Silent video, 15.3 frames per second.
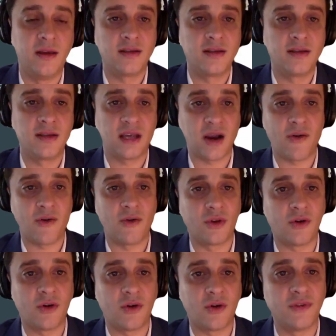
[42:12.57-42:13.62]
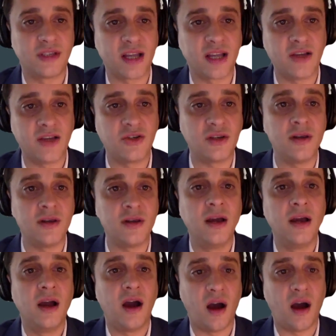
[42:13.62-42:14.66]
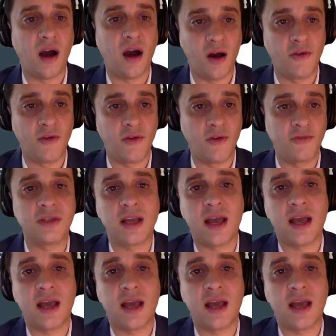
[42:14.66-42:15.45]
to carry on the conversation afterwards.